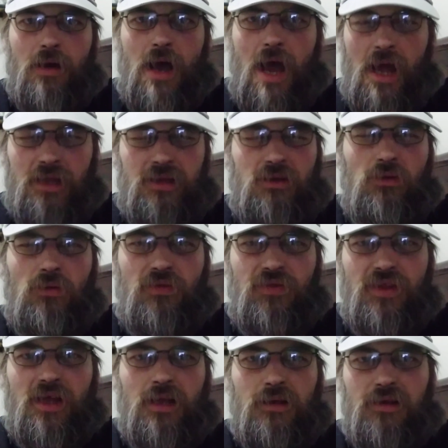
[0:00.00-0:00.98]
I do
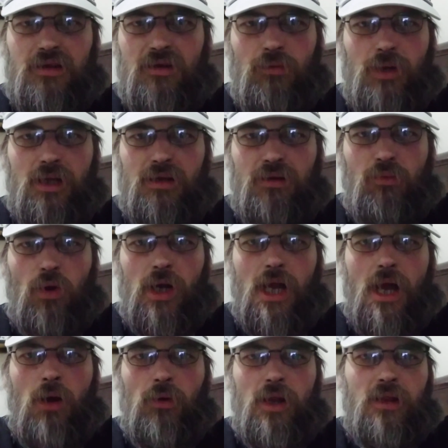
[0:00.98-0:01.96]
think squeaks one
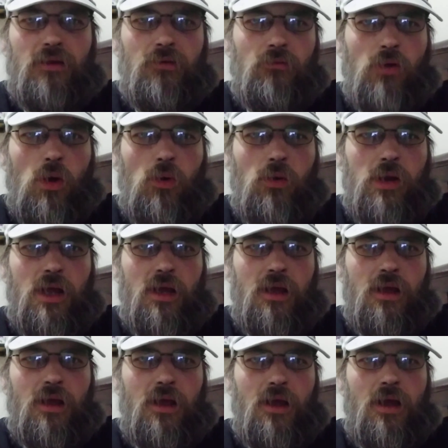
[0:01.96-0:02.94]
out on the road,
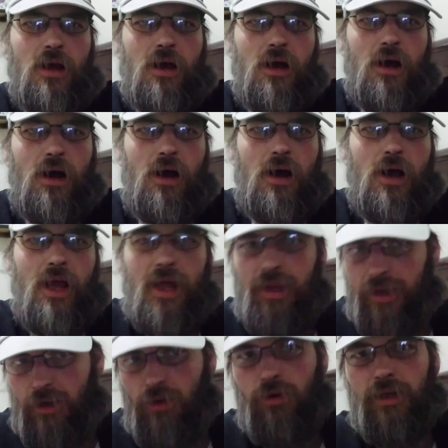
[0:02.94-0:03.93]
uh,
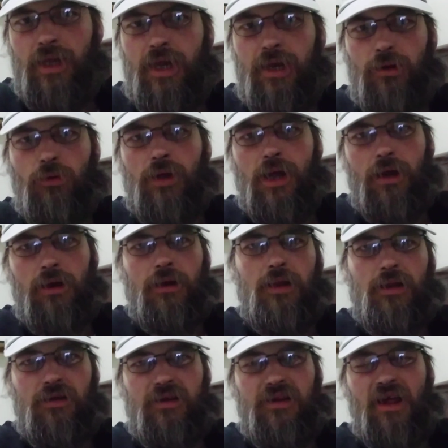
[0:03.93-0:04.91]
and the Orlando
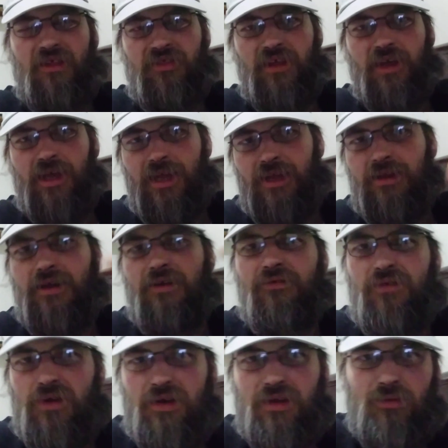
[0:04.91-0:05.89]
Guardians, I think, get their
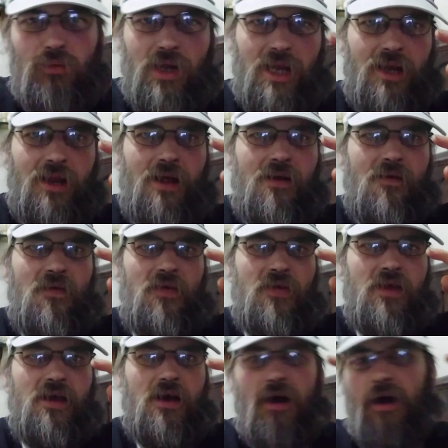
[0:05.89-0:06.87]
first win
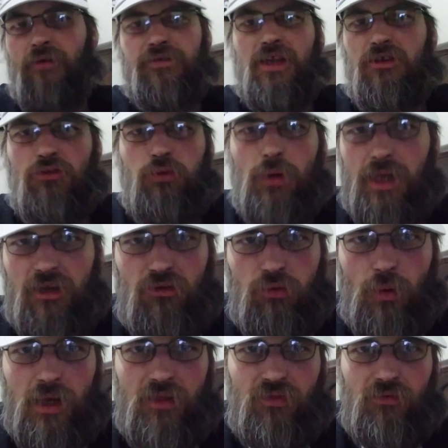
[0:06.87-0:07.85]
of the
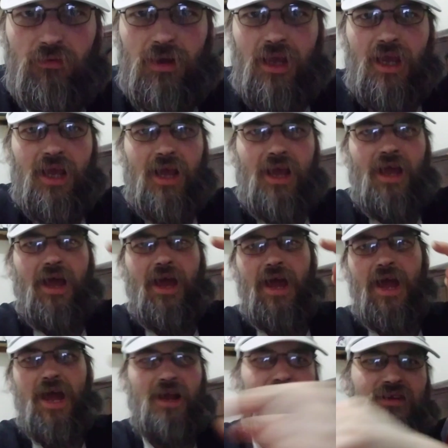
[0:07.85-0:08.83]
2023
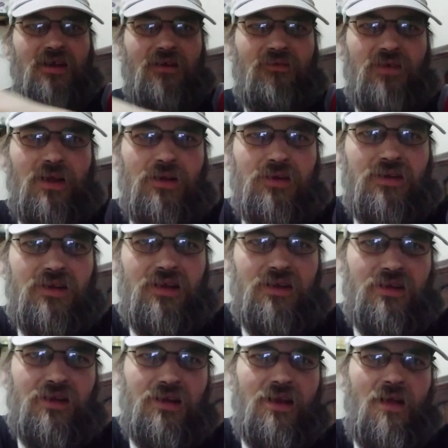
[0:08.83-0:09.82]
XFL
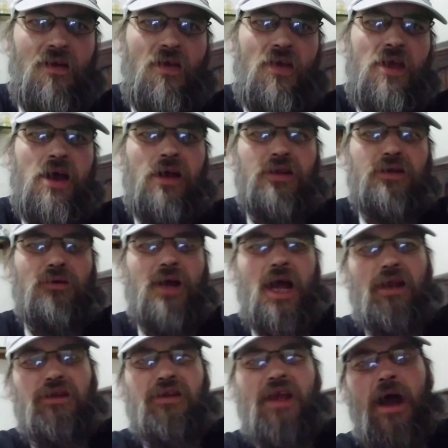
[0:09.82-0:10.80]
season. So,
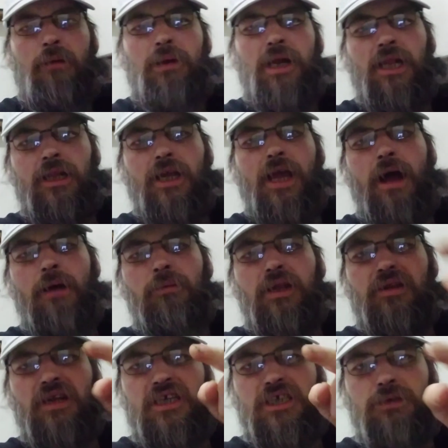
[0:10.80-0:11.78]
guys, comment in the comment
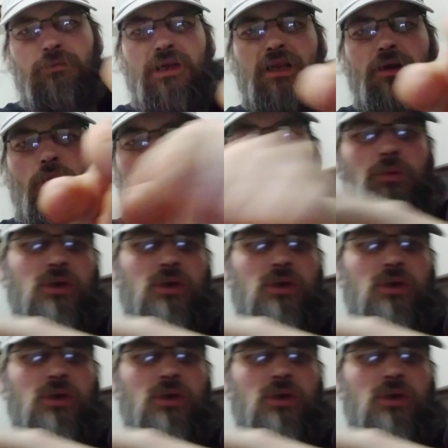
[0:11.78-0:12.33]
section below on